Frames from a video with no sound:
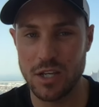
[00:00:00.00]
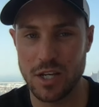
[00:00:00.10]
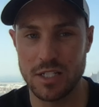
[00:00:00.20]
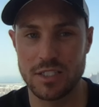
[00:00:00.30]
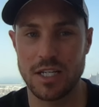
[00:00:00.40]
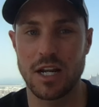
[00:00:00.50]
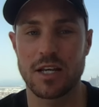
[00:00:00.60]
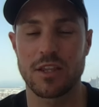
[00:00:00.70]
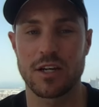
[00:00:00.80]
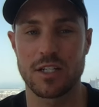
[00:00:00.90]
you can see
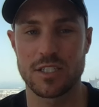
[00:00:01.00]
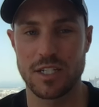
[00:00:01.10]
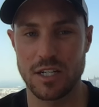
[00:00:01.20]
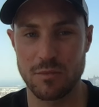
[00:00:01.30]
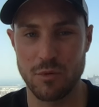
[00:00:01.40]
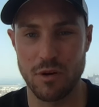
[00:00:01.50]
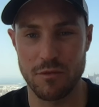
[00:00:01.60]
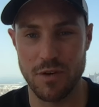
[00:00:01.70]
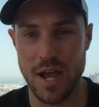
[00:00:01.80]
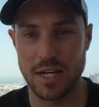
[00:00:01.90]
like the considerable
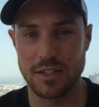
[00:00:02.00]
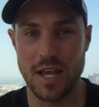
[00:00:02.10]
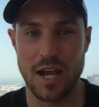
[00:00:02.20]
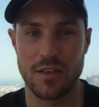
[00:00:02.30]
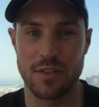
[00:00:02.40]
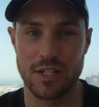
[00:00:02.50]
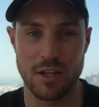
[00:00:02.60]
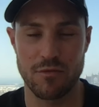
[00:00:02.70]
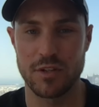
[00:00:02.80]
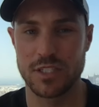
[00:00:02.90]
effect that the
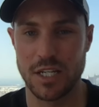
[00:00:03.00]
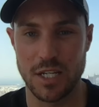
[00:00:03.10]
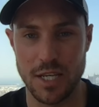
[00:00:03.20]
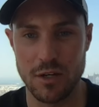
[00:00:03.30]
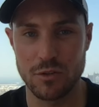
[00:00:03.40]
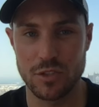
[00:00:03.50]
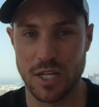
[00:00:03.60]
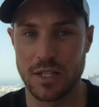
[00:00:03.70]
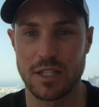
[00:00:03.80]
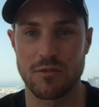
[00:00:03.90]
difference in yields
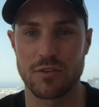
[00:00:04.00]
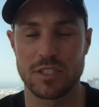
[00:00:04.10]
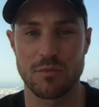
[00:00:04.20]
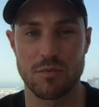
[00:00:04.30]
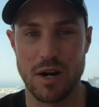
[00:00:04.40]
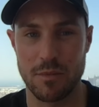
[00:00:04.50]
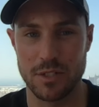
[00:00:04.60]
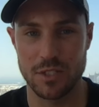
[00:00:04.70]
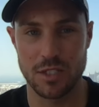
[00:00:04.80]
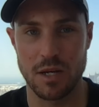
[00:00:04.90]
and the difference in
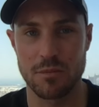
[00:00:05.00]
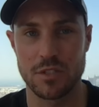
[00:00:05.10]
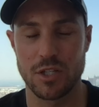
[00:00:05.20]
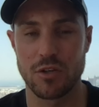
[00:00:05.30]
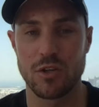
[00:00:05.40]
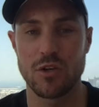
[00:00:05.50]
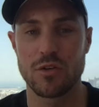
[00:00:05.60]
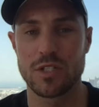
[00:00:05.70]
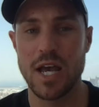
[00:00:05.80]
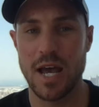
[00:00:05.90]
parameters and numbers that you
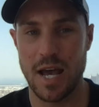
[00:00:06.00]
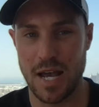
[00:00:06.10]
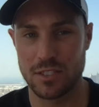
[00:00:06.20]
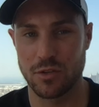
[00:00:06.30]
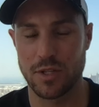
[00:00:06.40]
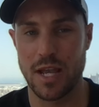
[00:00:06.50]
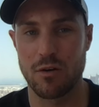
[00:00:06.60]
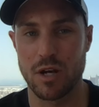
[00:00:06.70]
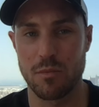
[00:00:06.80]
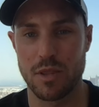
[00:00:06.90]
use has on the
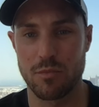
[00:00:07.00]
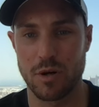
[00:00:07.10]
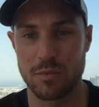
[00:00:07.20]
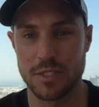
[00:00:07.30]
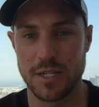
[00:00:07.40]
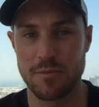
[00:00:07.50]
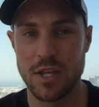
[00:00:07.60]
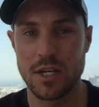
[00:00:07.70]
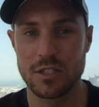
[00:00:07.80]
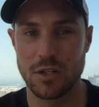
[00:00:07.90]
outcome of the property.
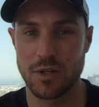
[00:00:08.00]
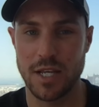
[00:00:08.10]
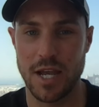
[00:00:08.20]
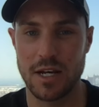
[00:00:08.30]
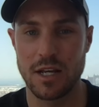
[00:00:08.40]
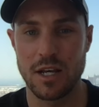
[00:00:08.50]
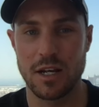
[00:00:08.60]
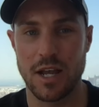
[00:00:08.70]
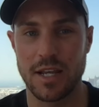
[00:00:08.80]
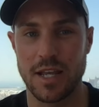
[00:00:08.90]
So again,
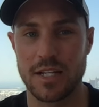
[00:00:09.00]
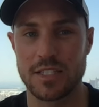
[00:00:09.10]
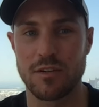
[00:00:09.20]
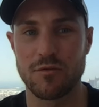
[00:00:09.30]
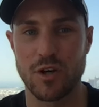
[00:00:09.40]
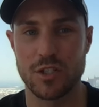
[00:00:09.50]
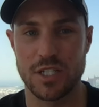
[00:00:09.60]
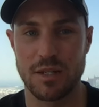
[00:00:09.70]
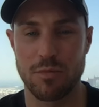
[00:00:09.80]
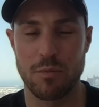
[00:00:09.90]
like it's
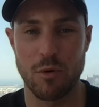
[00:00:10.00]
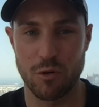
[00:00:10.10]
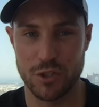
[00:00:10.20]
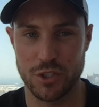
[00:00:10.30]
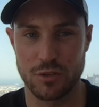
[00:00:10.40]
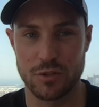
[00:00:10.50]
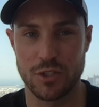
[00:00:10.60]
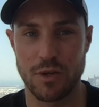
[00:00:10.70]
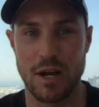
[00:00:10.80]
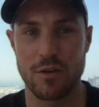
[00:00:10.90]
inversely proportional
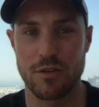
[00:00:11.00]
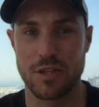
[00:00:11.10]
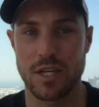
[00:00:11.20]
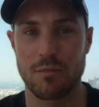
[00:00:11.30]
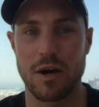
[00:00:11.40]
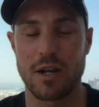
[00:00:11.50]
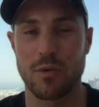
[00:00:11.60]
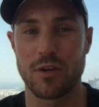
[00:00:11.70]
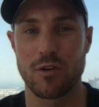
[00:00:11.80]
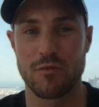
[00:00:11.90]
to how you think about it
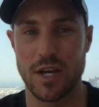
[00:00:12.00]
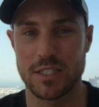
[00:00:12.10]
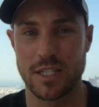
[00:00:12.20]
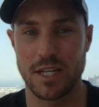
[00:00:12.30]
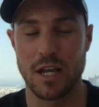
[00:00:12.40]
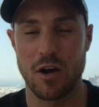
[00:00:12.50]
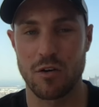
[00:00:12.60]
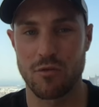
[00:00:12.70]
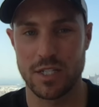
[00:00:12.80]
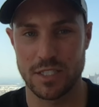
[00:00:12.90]
when you're investing
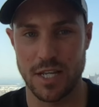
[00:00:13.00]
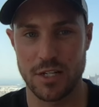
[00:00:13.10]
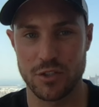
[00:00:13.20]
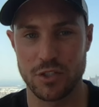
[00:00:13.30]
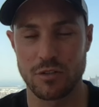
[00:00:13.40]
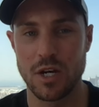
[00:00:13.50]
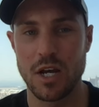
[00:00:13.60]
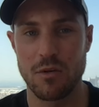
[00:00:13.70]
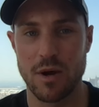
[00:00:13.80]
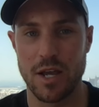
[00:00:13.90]
on residential,
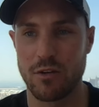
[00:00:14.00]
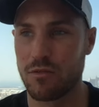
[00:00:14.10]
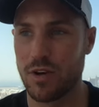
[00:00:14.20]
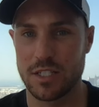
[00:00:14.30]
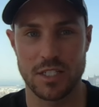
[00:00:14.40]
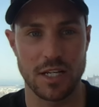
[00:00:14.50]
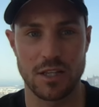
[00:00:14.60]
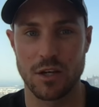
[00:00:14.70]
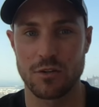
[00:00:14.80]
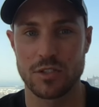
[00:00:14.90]
where you're investing
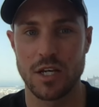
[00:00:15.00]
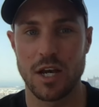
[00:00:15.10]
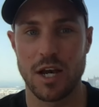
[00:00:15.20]
in those